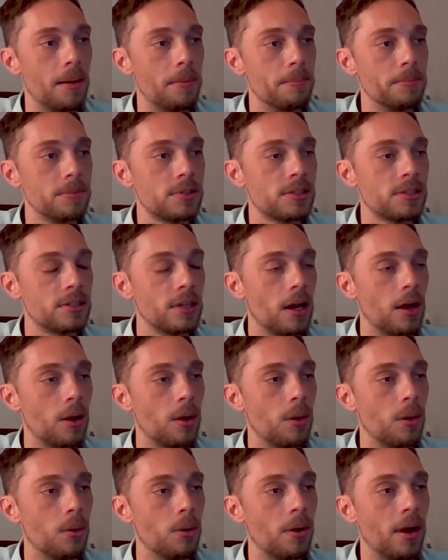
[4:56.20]

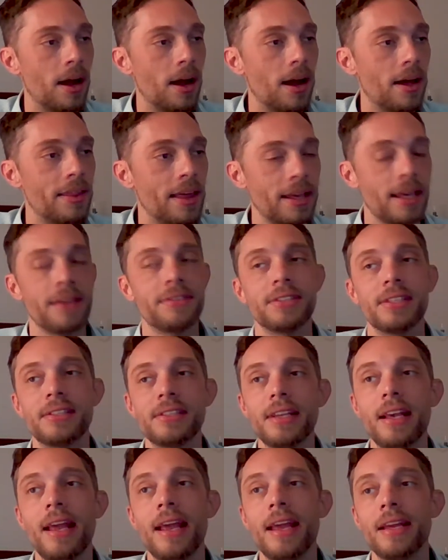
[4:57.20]
So that gives
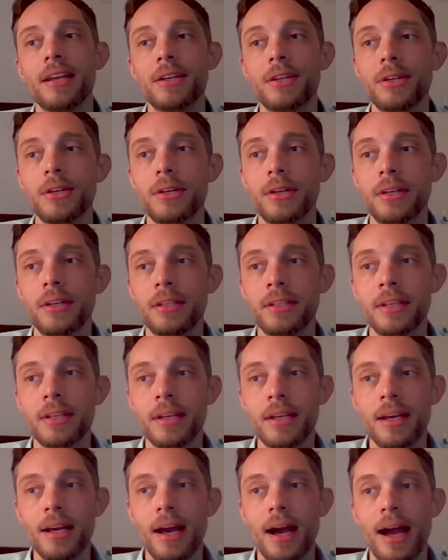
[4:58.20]
us a good
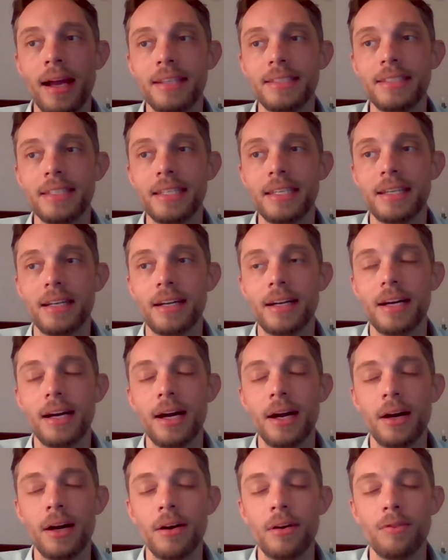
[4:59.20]
idea
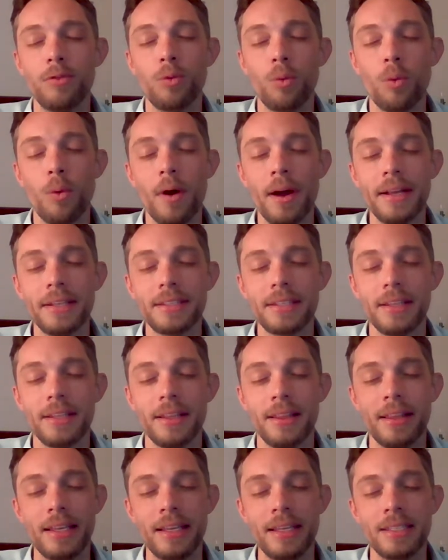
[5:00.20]
of what
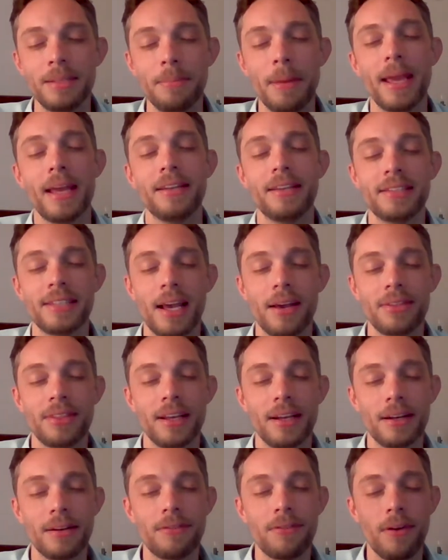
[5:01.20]
the demand is out
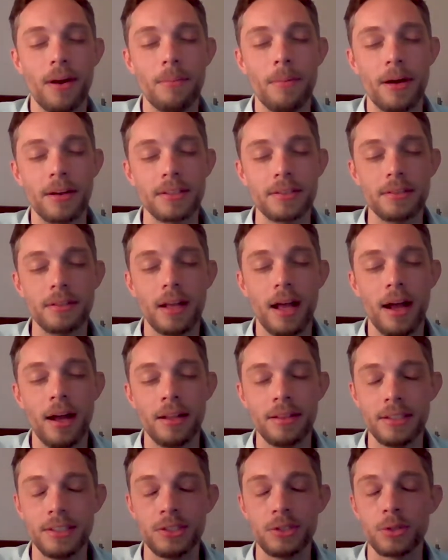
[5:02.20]
there among
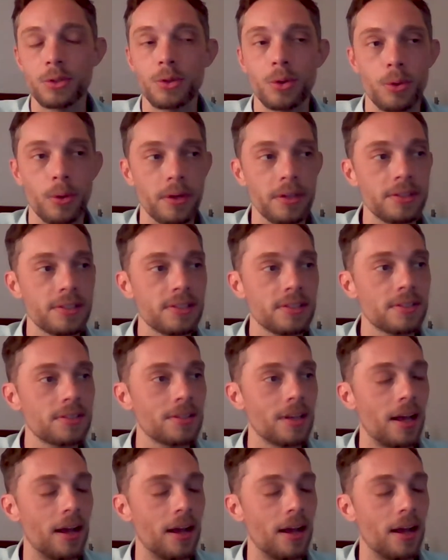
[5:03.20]
leisure tourists